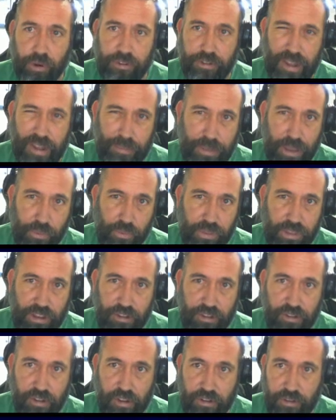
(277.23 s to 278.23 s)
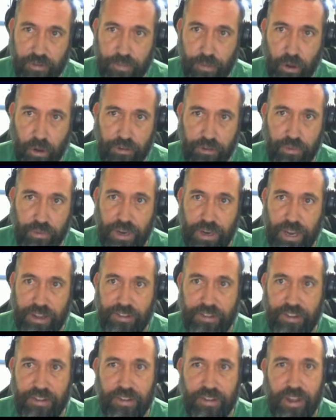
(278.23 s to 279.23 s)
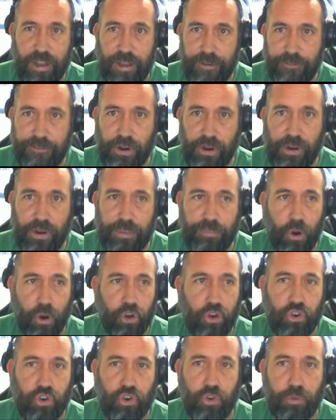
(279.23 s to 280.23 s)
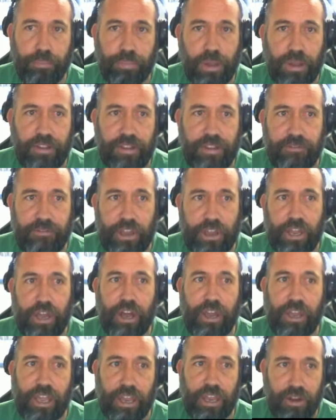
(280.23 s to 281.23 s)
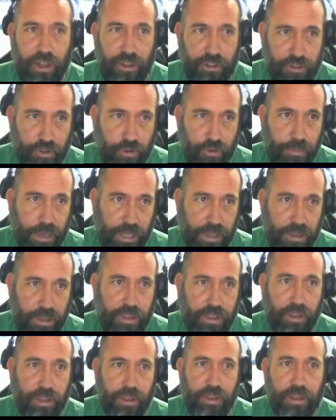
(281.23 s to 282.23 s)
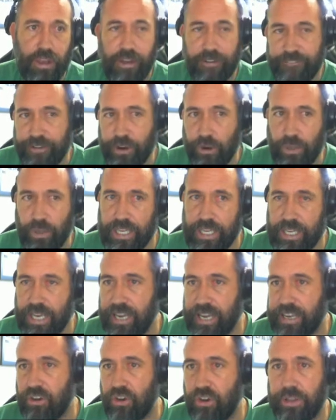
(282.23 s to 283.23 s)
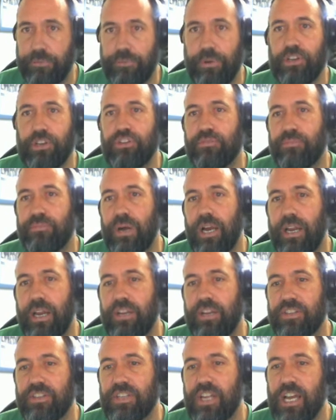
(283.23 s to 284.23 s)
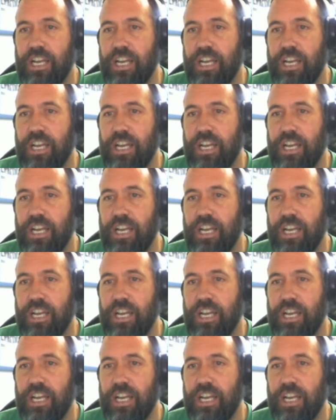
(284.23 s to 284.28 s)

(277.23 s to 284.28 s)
Same thing with these small suited aces, very marginal plus EV. Again, assuming the fairly tight calling ranges behind us.